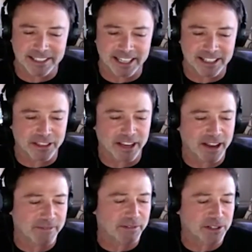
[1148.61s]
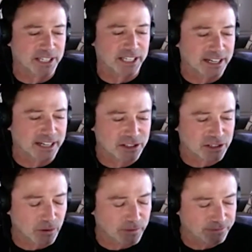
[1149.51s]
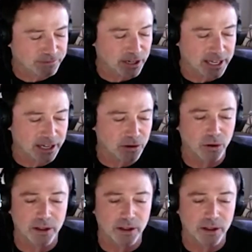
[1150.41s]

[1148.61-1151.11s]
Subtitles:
like nothing I've ever seen, and it's so freaking cool.